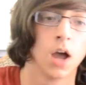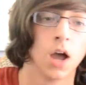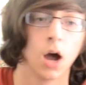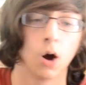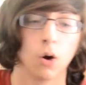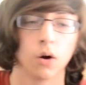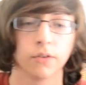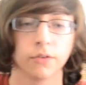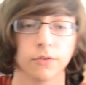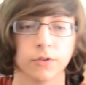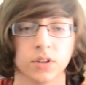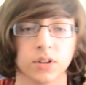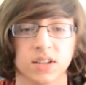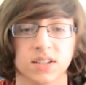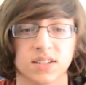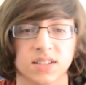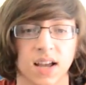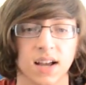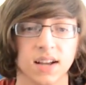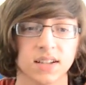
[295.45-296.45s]
However, for the
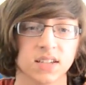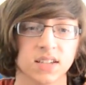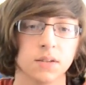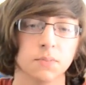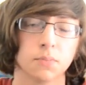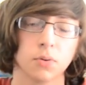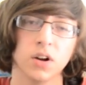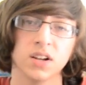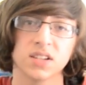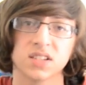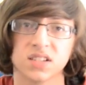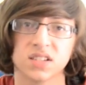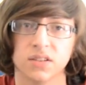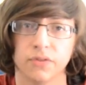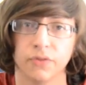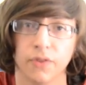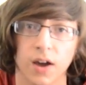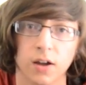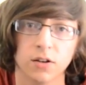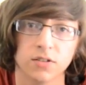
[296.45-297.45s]
exact same price as the
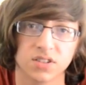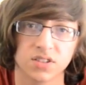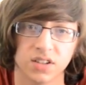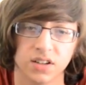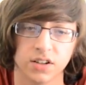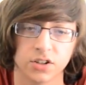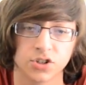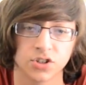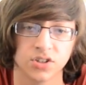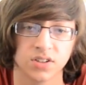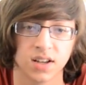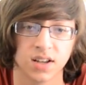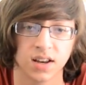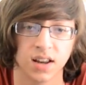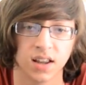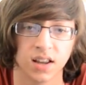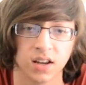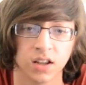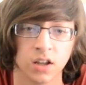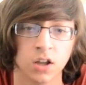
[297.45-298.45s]
Founders Edition ten
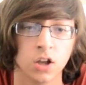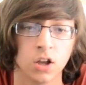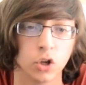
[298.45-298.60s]
eighty,